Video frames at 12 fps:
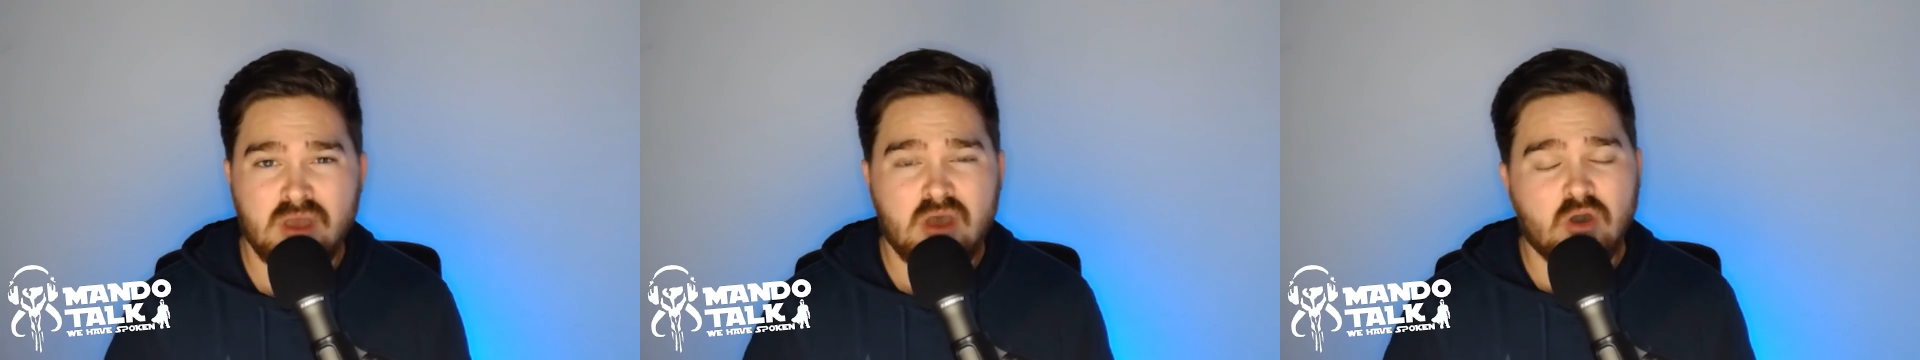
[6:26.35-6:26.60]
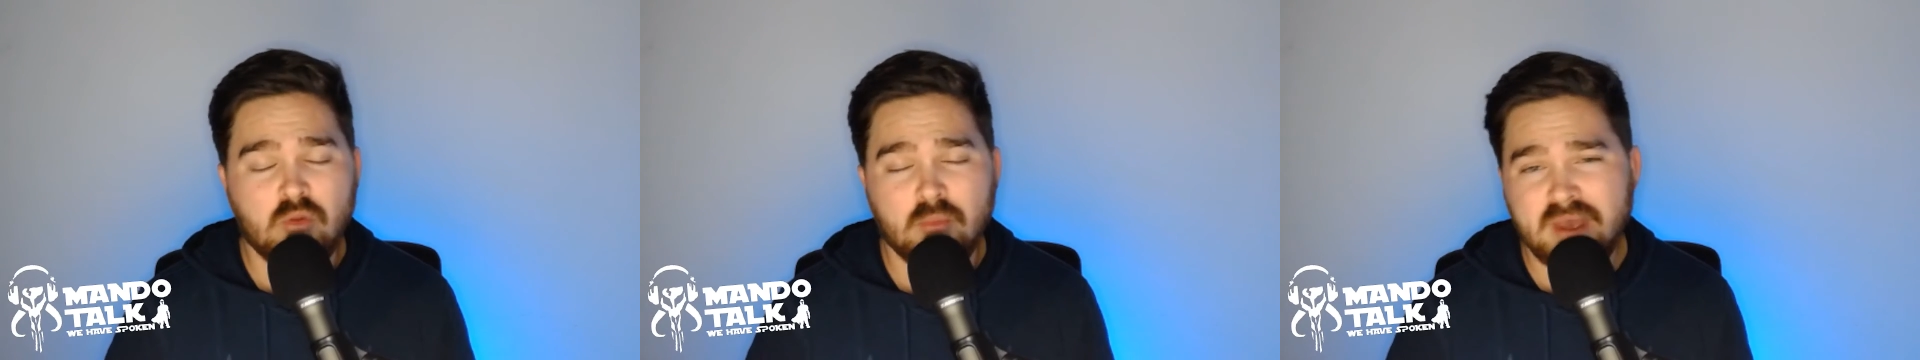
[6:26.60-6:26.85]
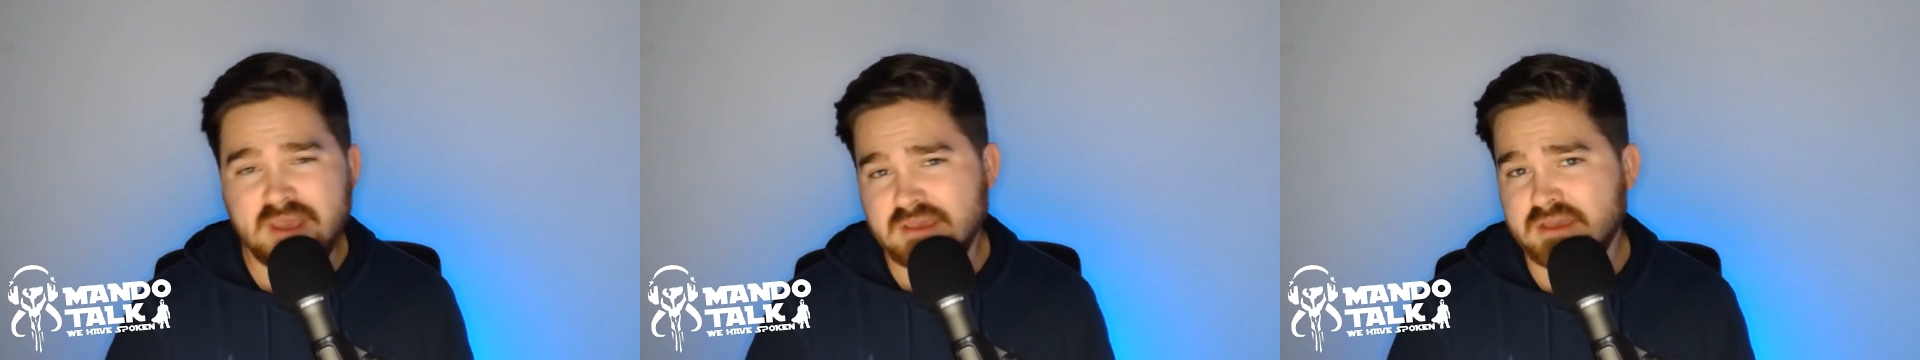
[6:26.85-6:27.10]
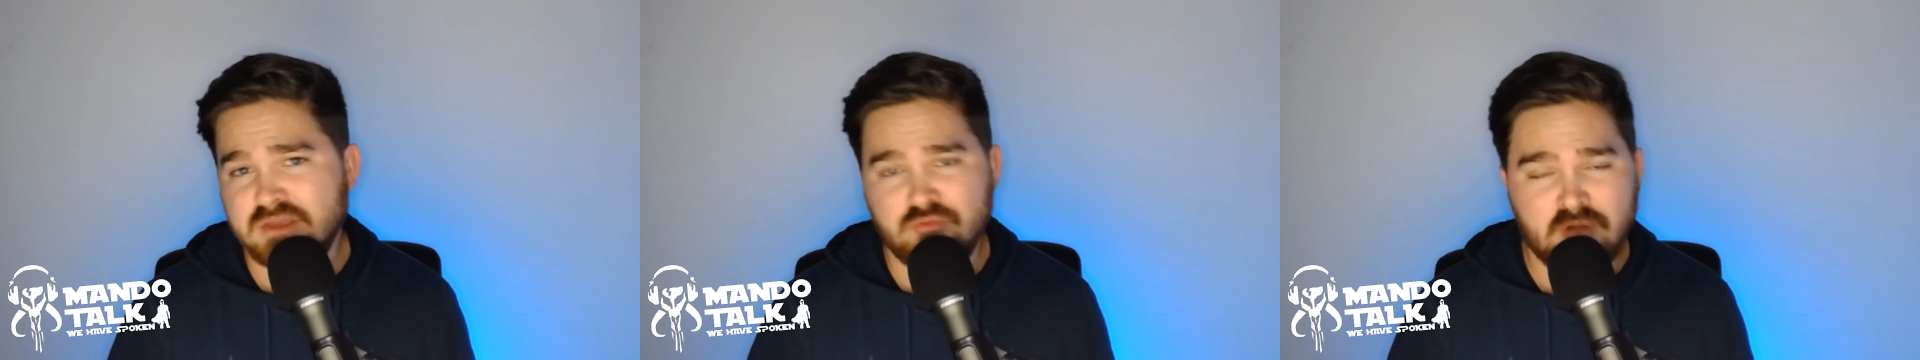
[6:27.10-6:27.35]
Omega
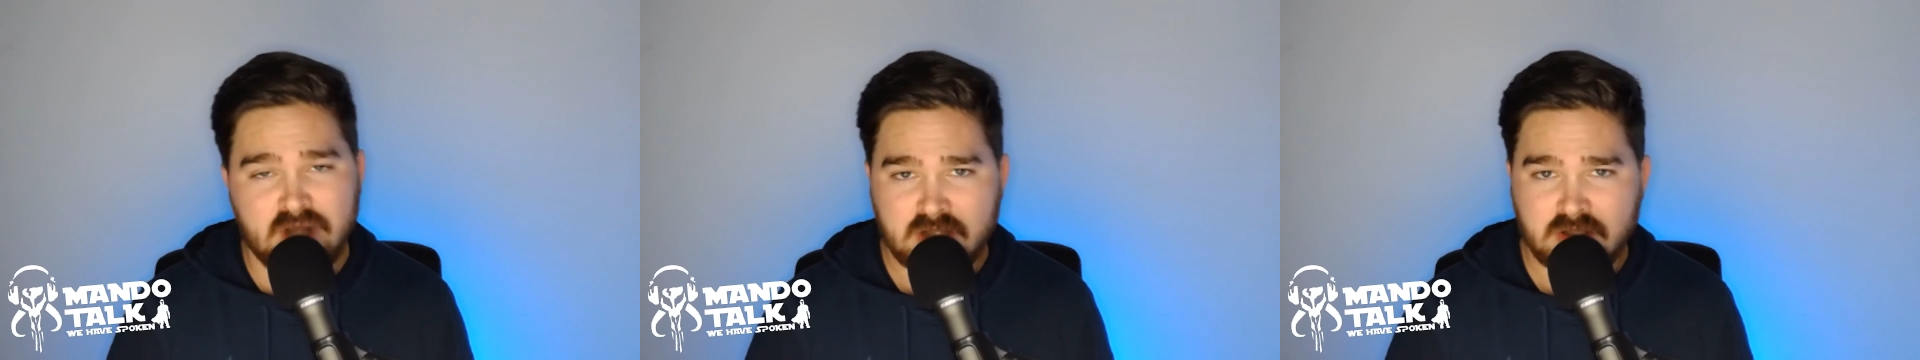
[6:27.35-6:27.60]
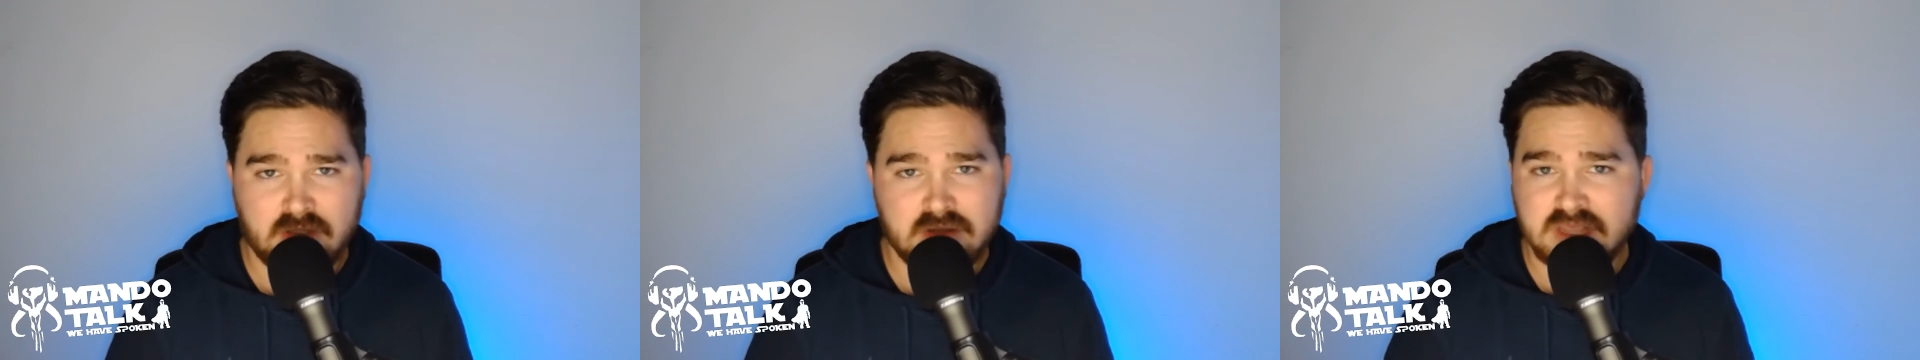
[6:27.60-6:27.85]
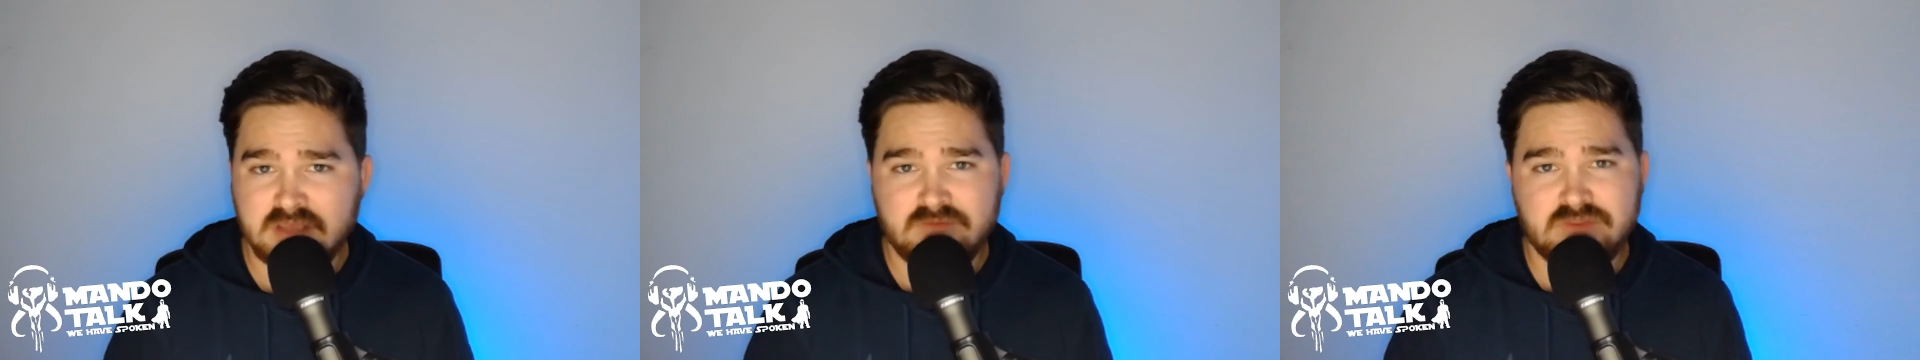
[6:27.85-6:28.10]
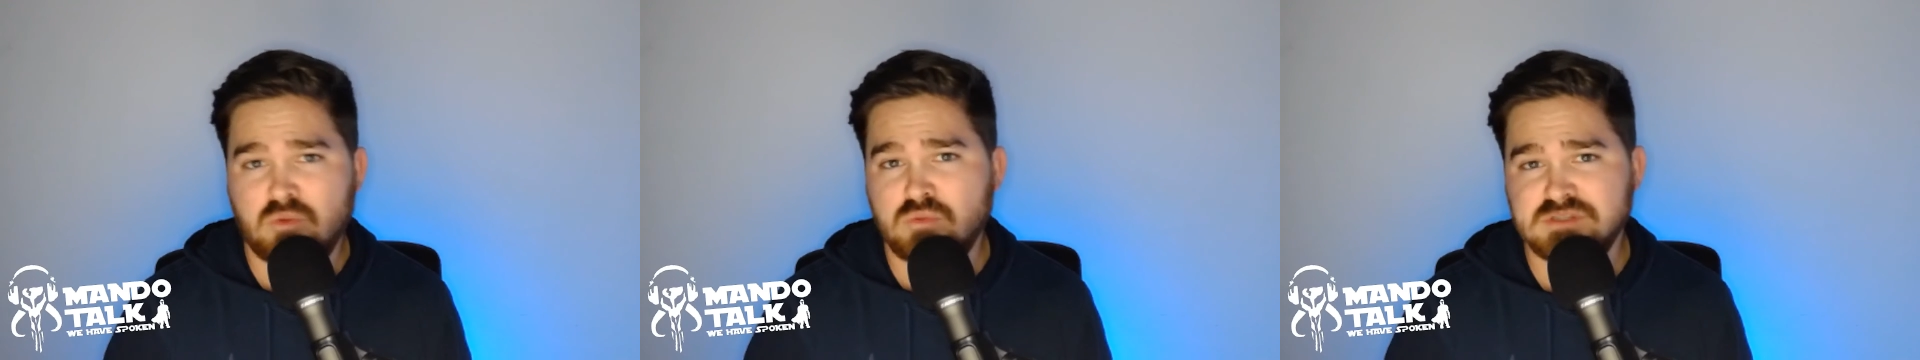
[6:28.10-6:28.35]
and Wrecker, if
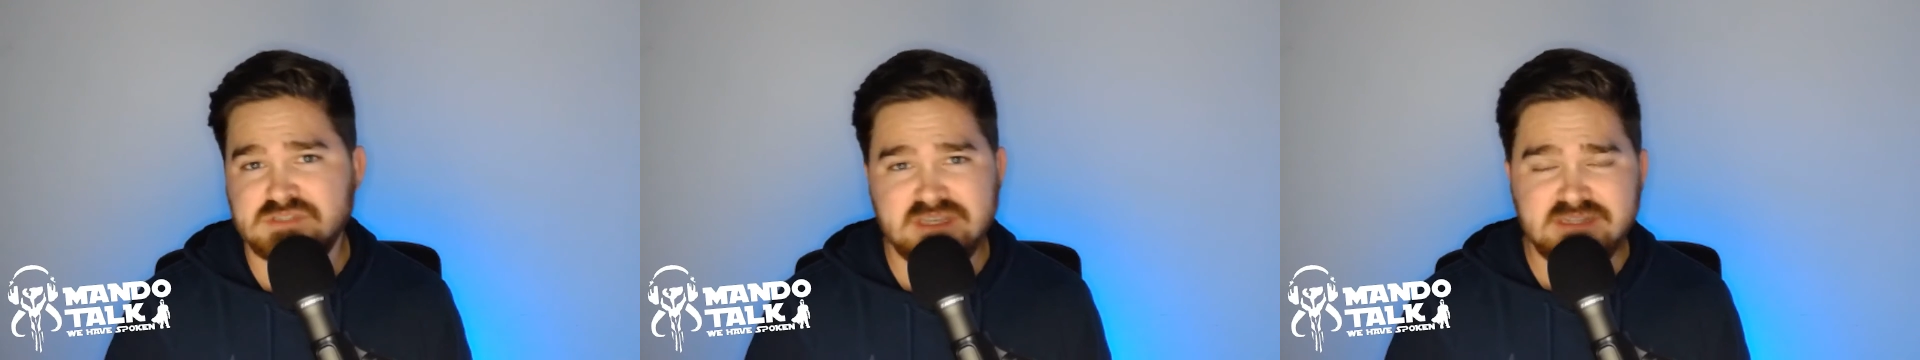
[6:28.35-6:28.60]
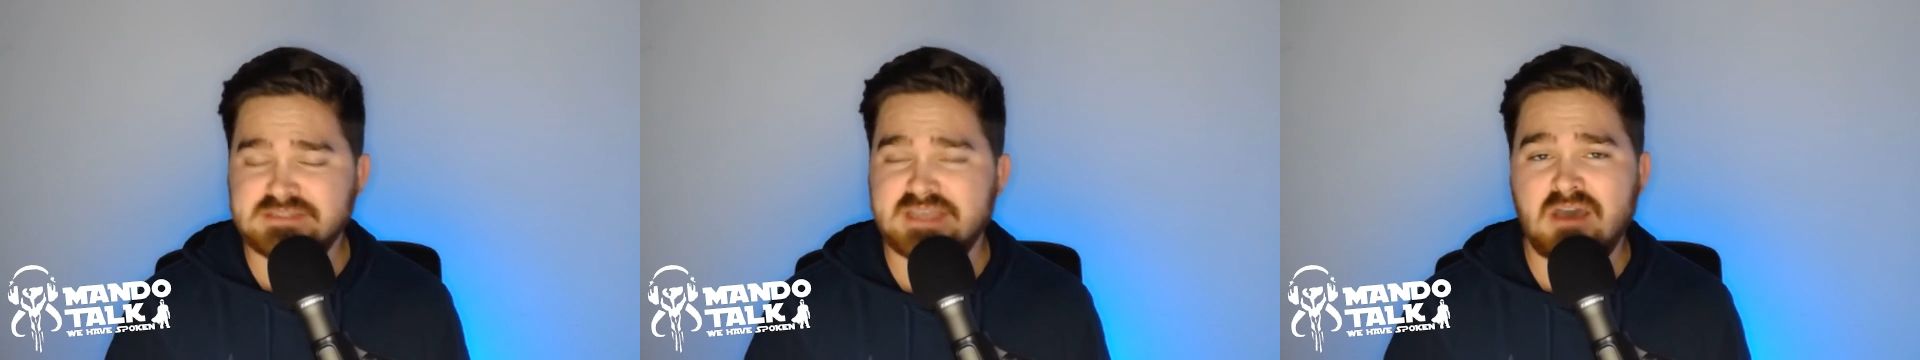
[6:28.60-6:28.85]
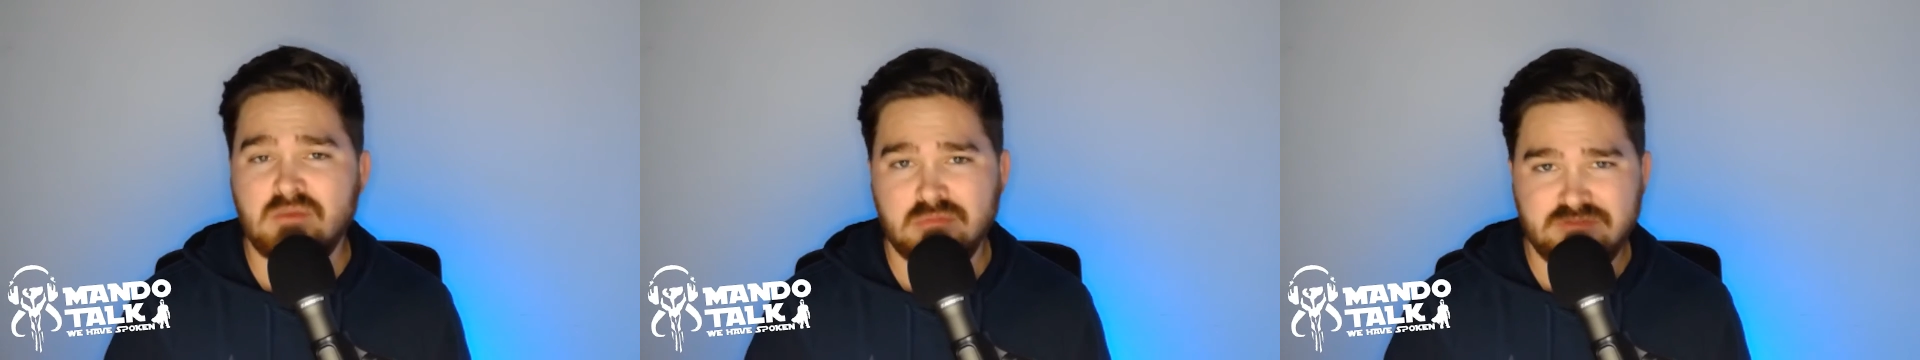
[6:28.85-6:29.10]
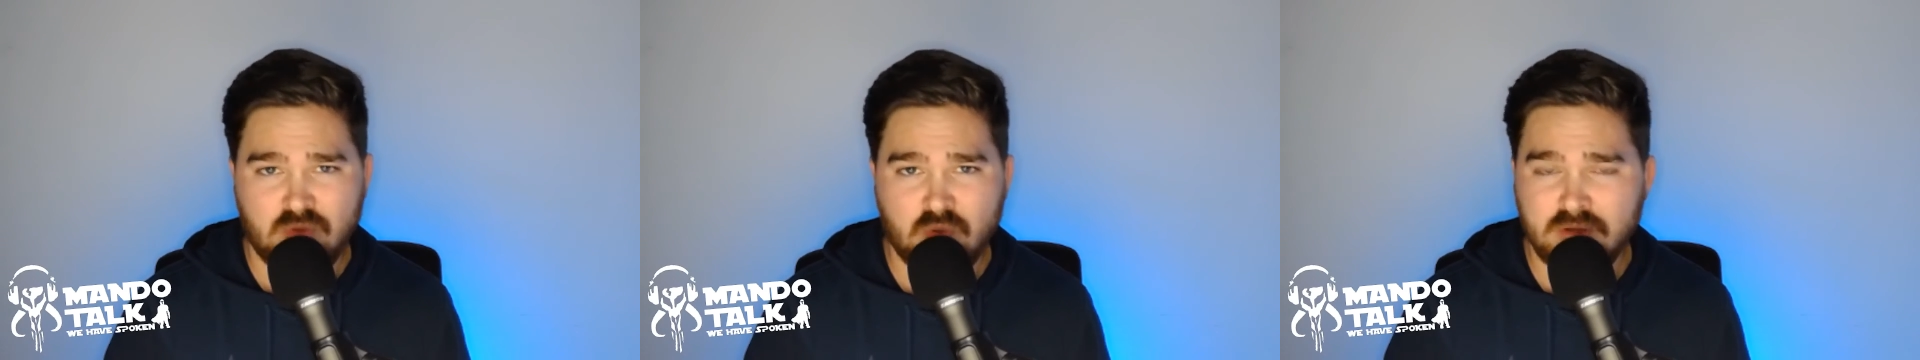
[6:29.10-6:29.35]
there was any doubt
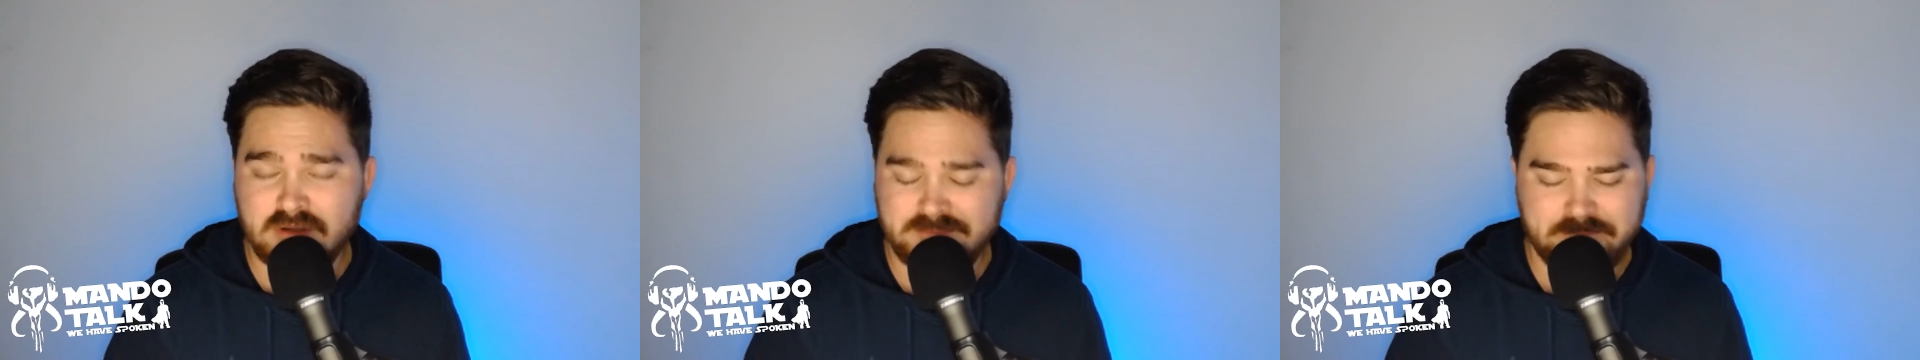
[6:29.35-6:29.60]
before,